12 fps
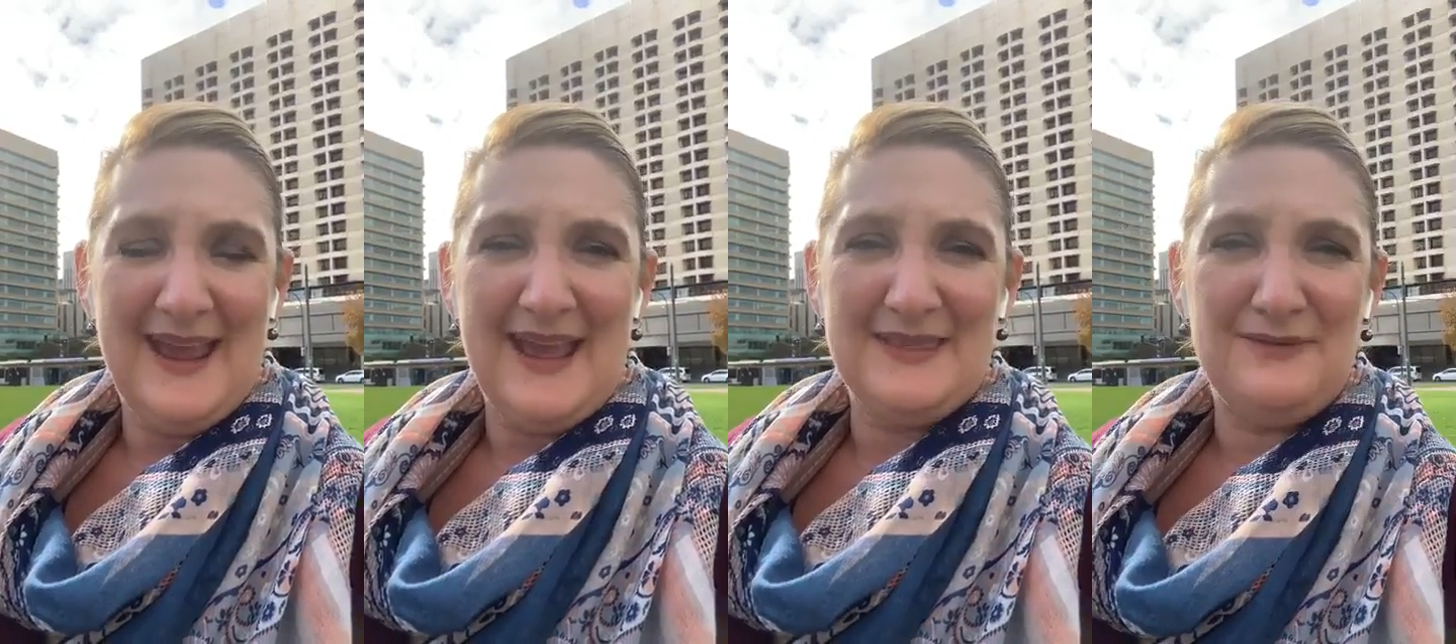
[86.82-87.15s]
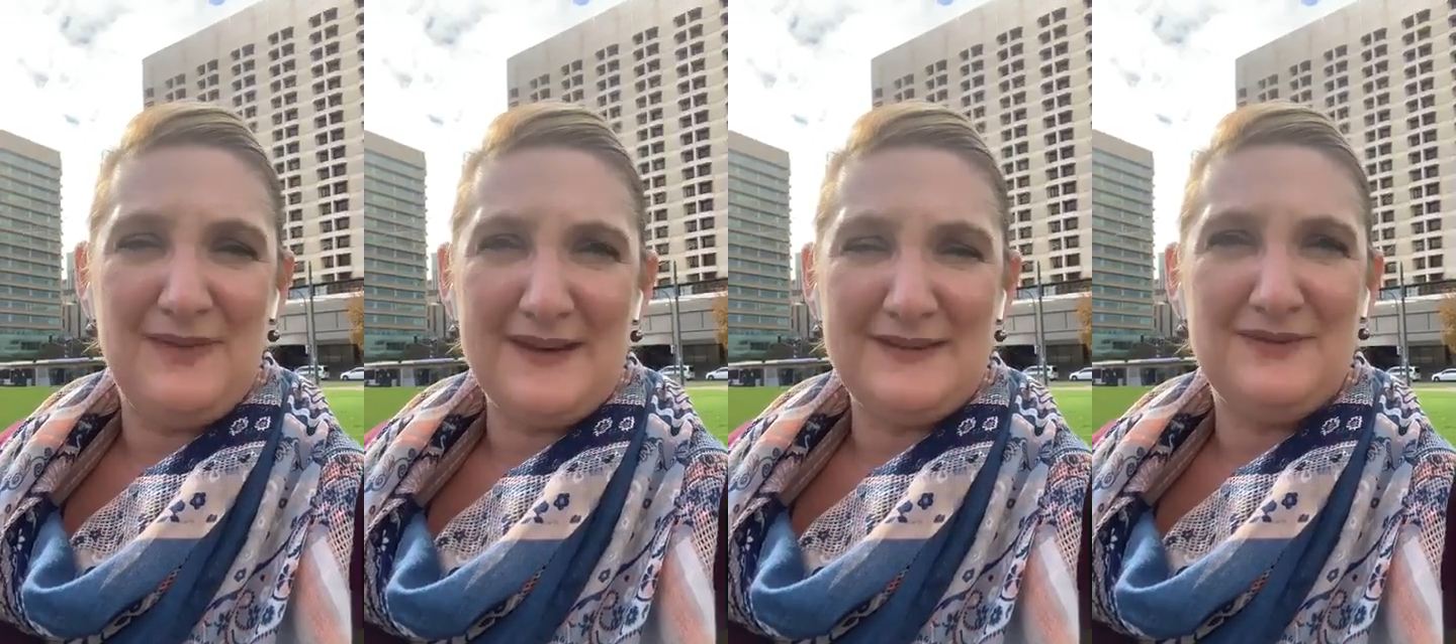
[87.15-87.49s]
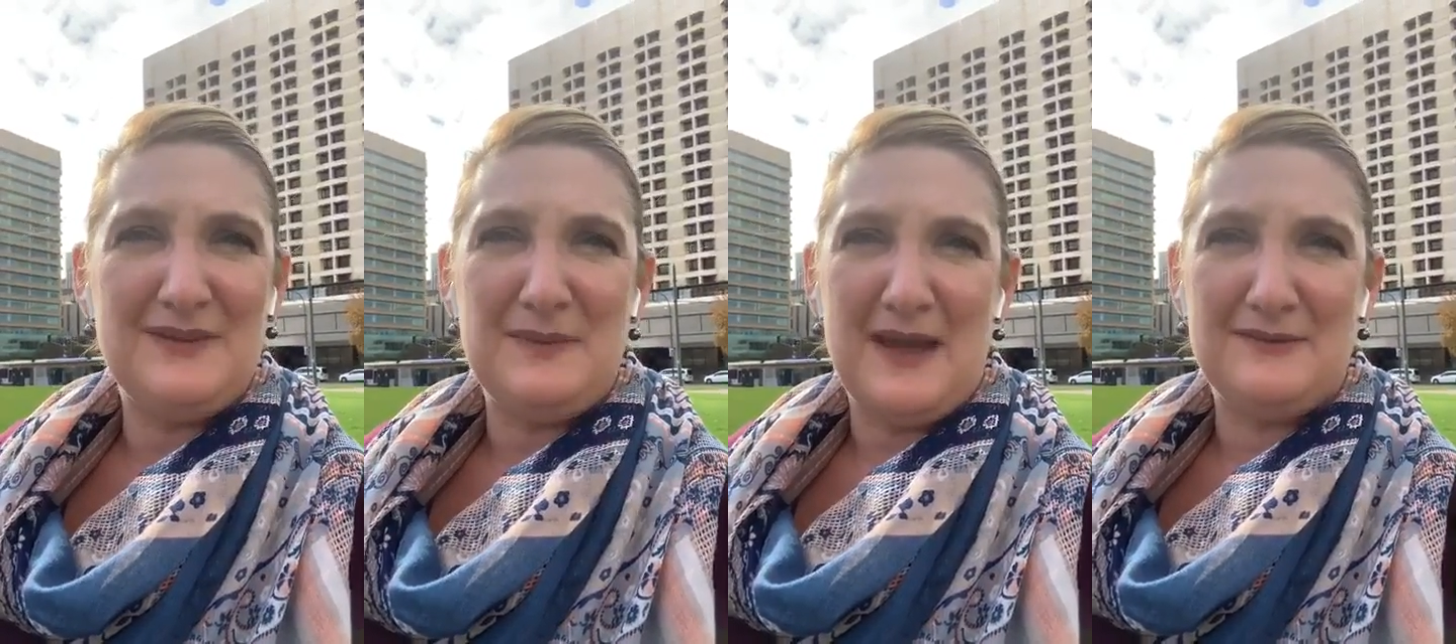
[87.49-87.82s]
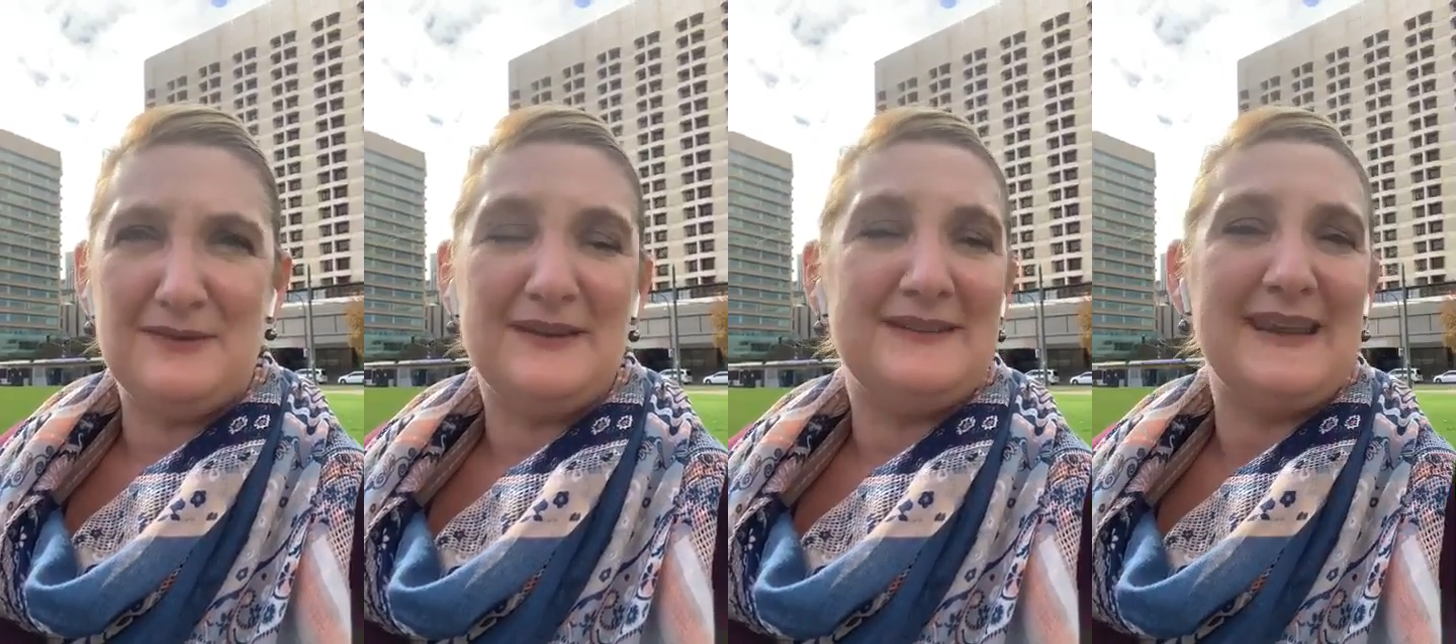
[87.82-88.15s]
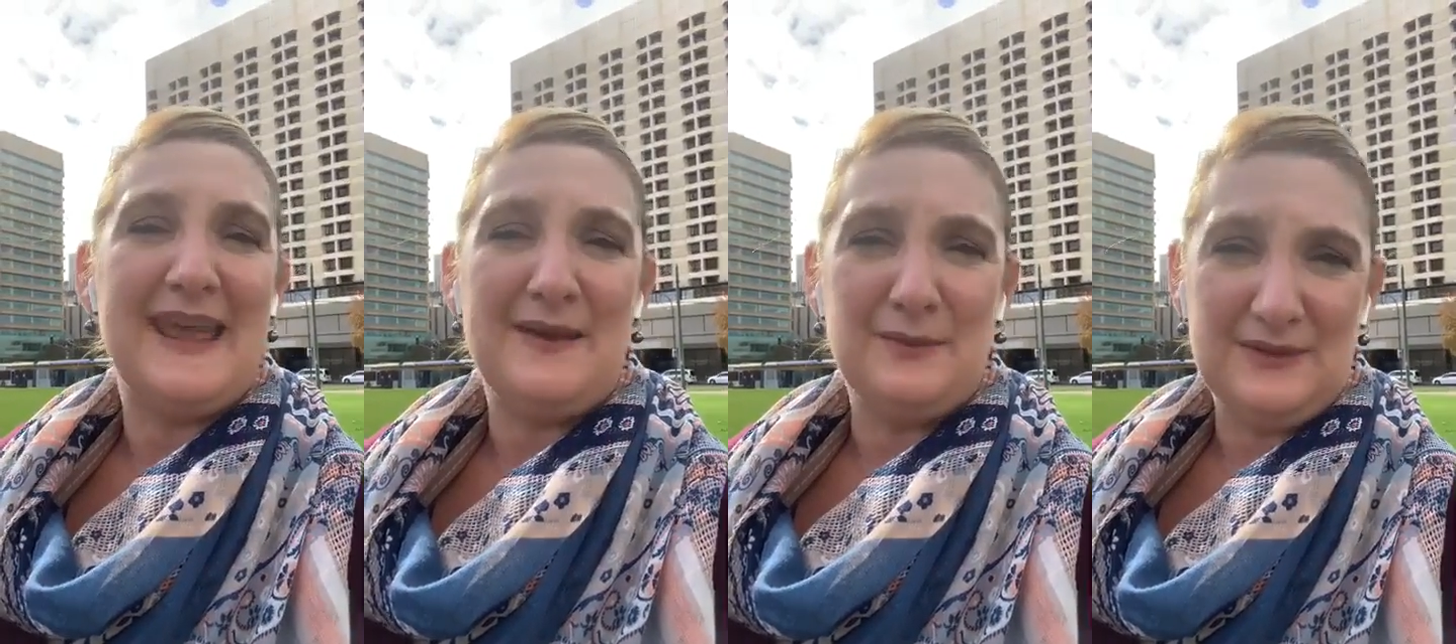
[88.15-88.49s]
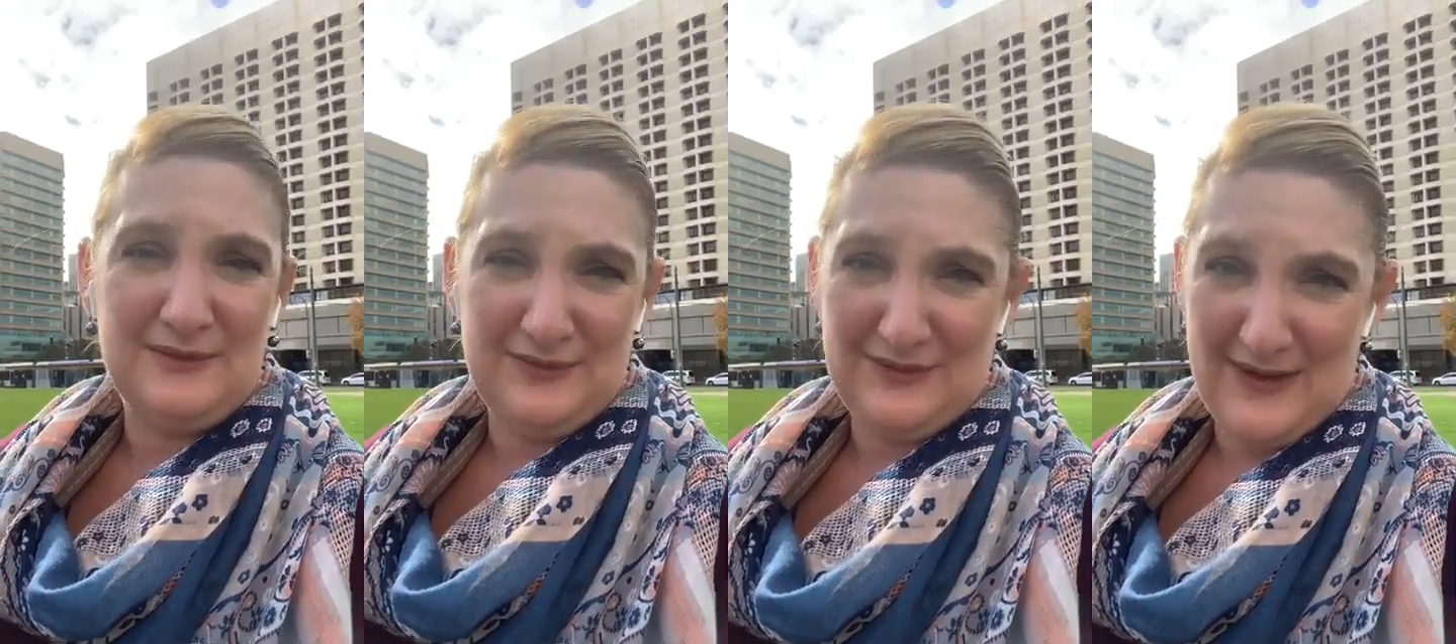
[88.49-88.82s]
And the fact of the matter is, it
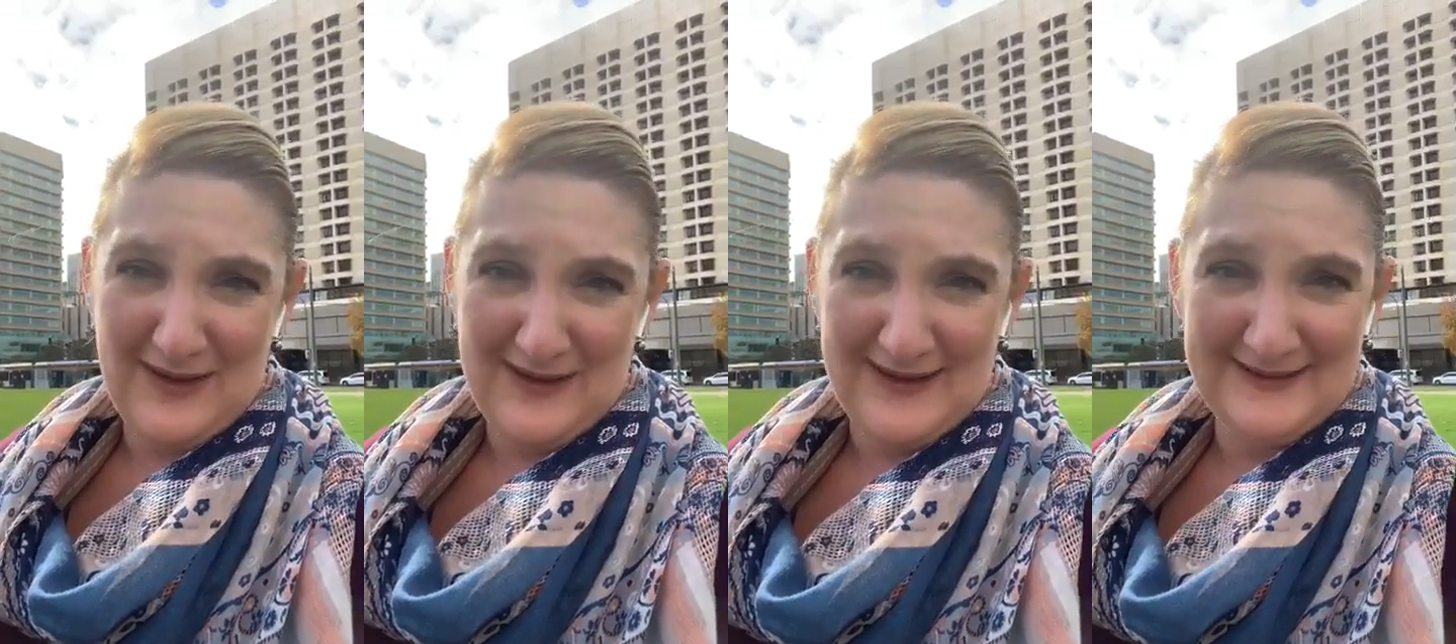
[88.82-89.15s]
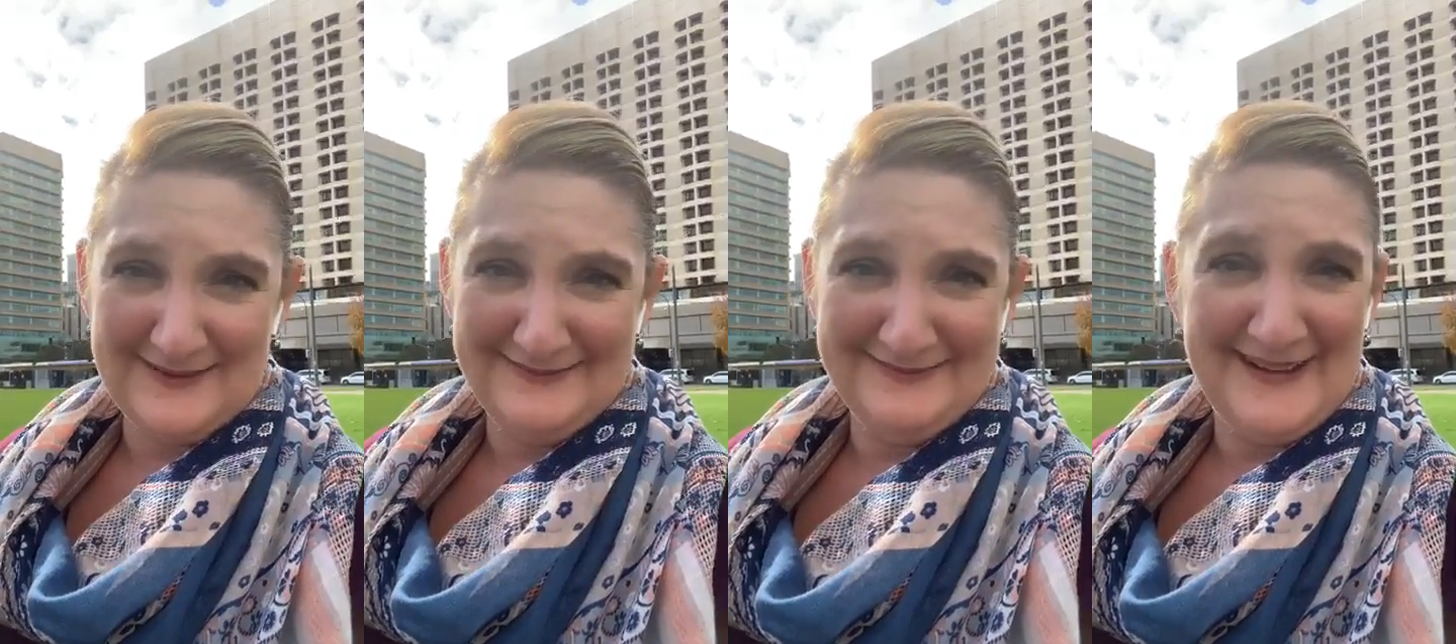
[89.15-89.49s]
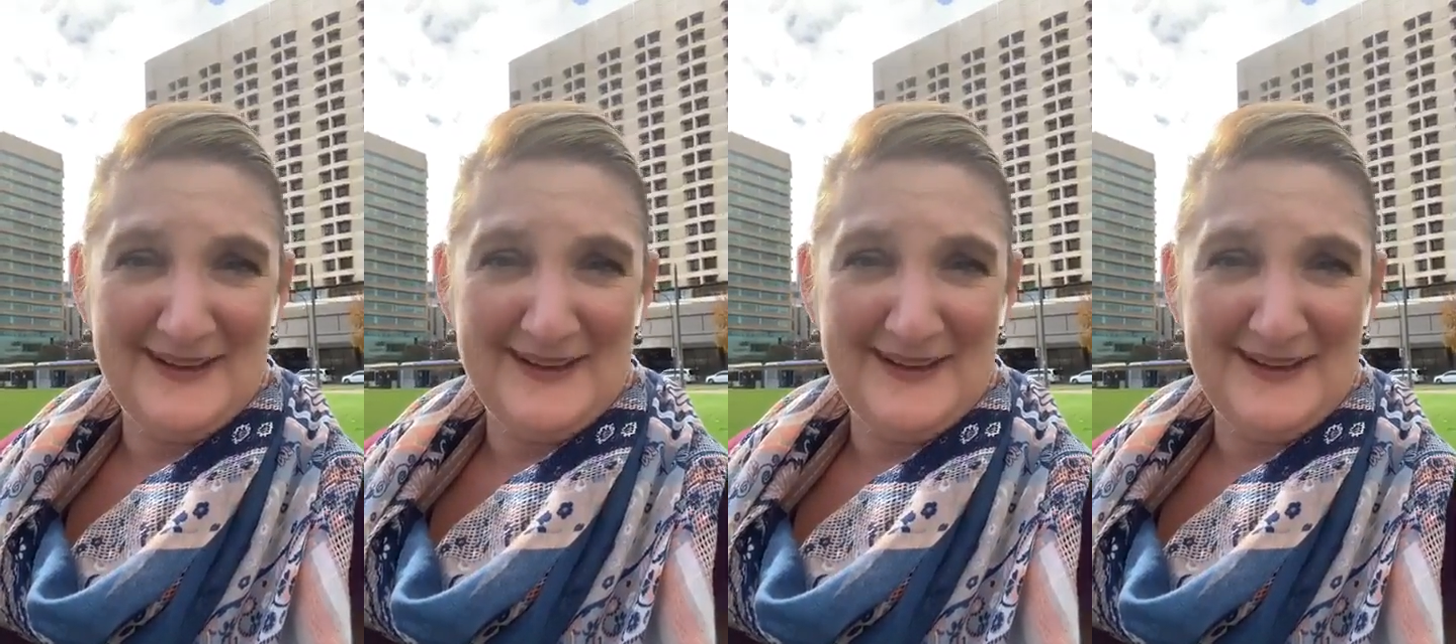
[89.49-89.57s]
was fine.